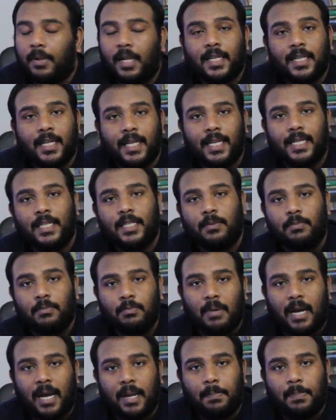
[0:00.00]
plugged it into
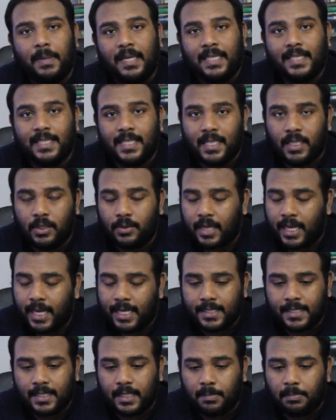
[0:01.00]
my PC. You
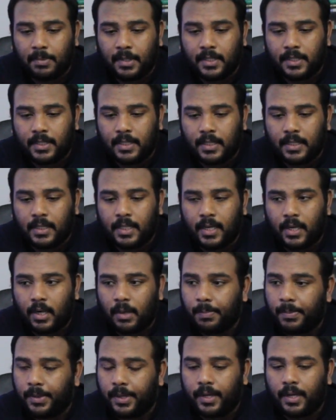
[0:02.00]
can't see the PC
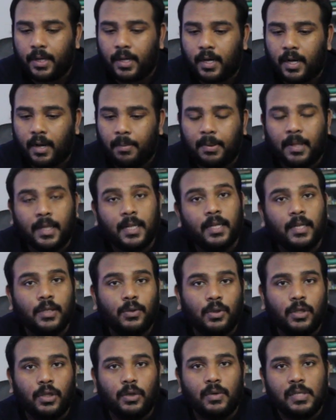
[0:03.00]
there, but I plugged it into
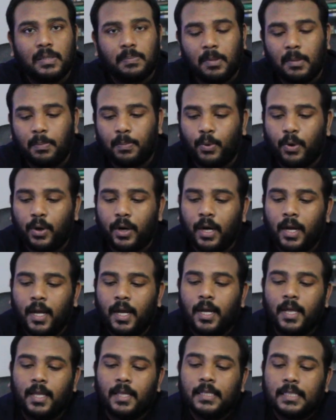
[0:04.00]
the USB port.
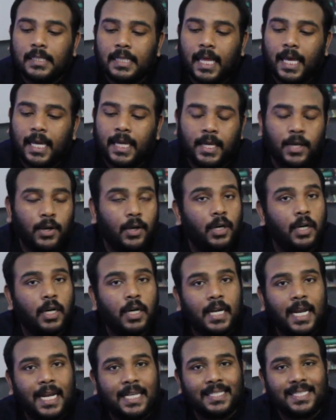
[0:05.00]
This light here
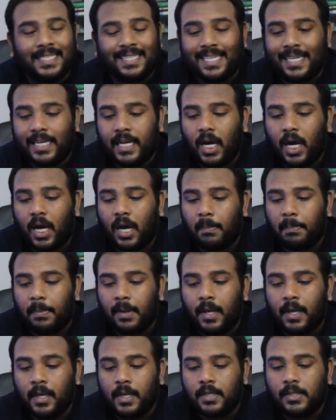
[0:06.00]
has lit up.
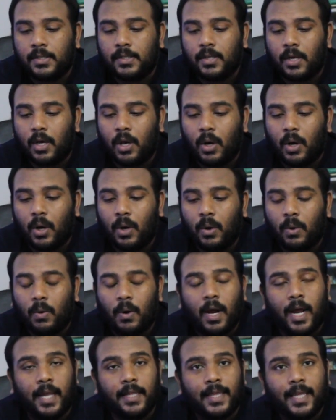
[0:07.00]

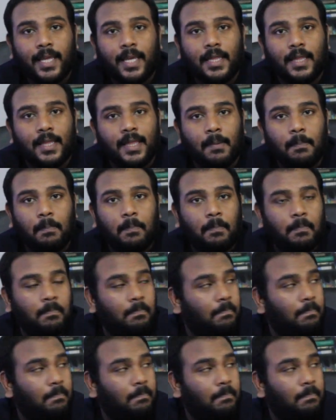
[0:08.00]
So I think the